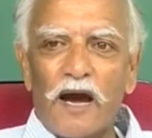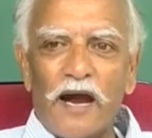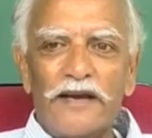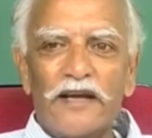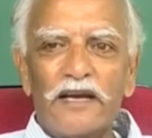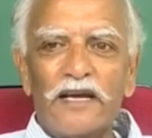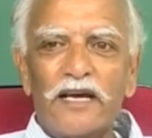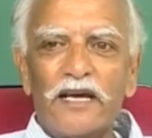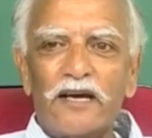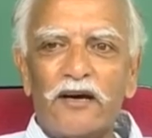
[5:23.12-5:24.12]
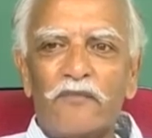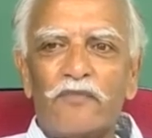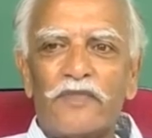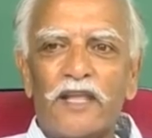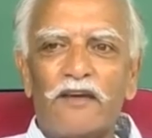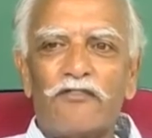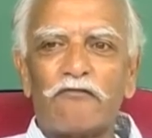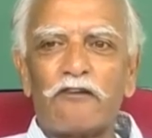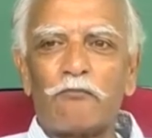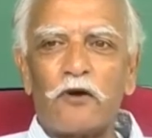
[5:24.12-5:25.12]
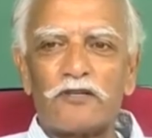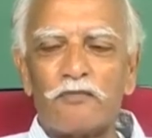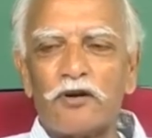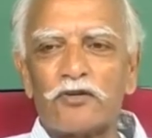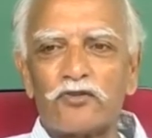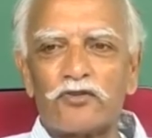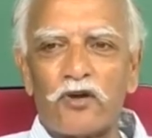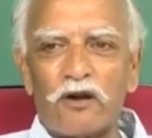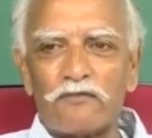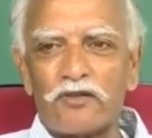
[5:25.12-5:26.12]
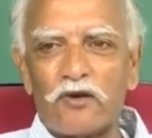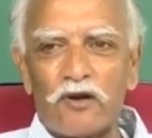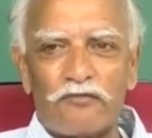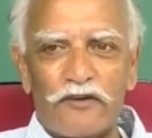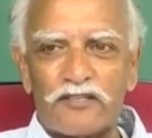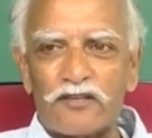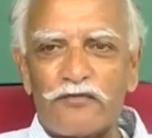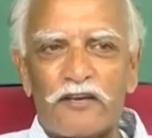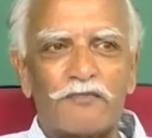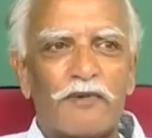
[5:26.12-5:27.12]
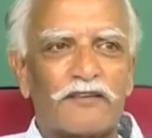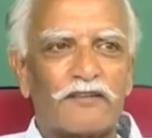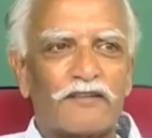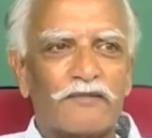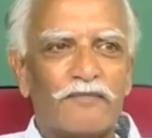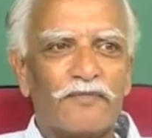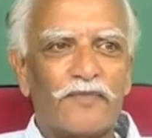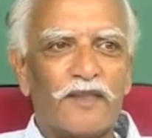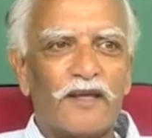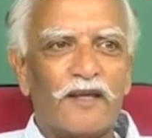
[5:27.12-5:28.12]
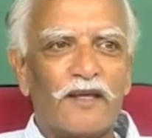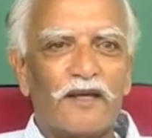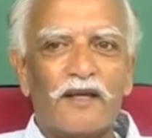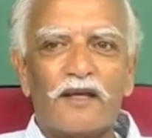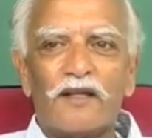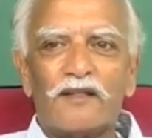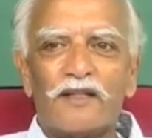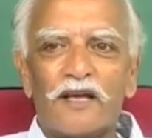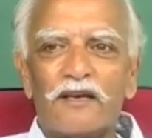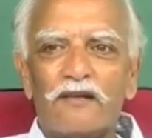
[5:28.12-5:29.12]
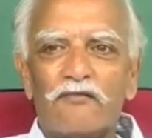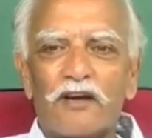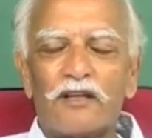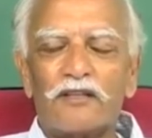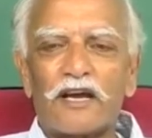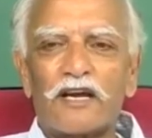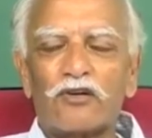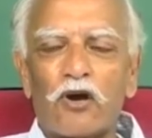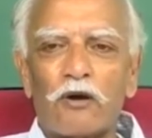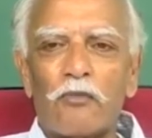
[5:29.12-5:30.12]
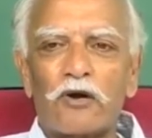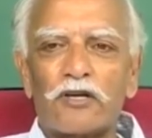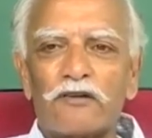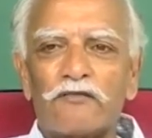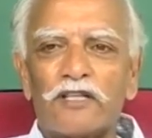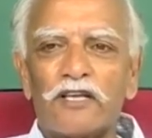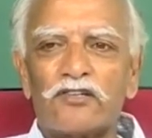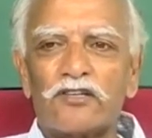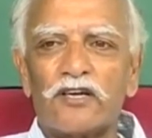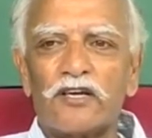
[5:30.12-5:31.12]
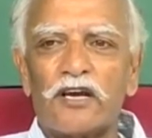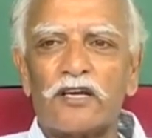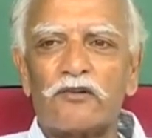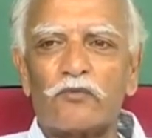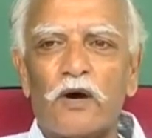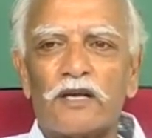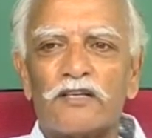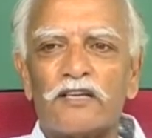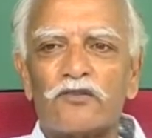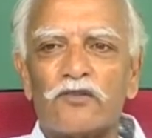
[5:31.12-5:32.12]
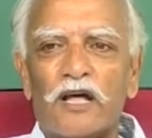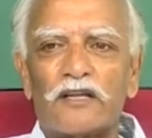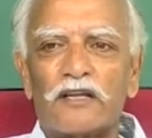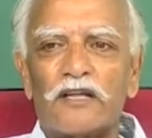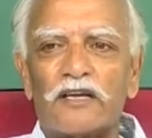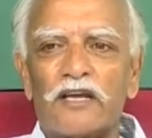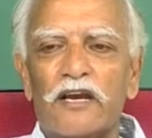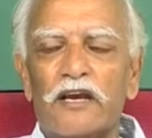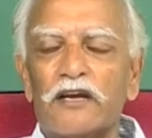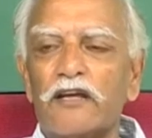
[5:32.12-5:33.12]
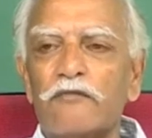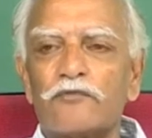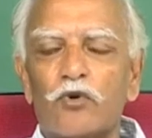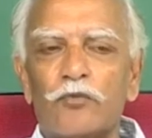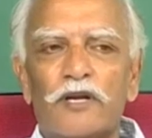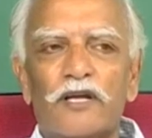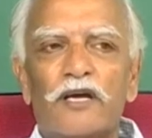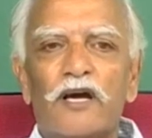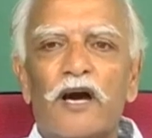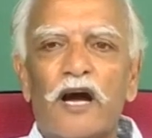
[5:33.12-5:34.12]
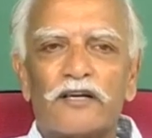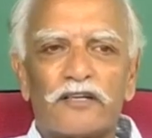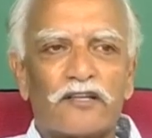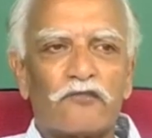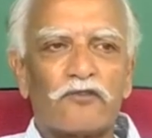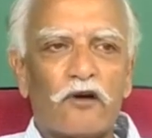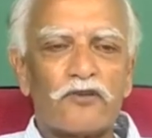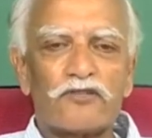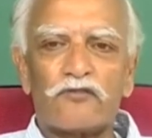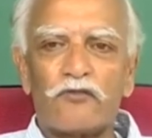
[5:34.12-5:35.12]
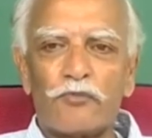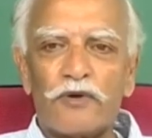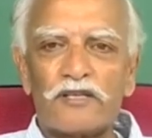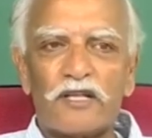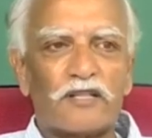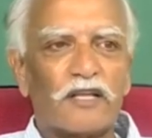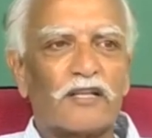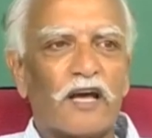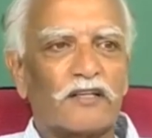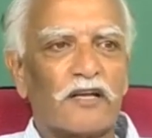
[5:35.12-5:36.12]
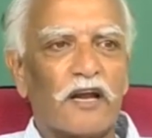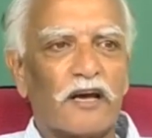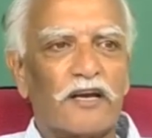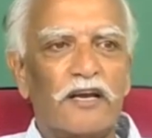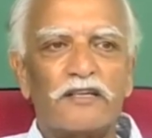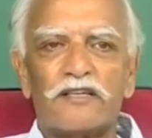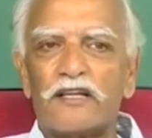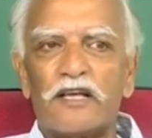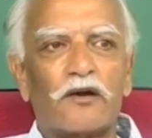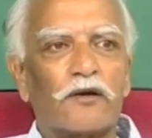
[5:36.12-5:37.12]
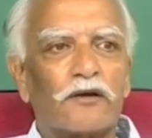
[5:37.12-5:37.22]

Ideally if it were possible to solve this on a face to face basis, then we, they can talk about it with each other and one says to the other that he would give him so many hundreds of thousands of rupees and then the other agrees and they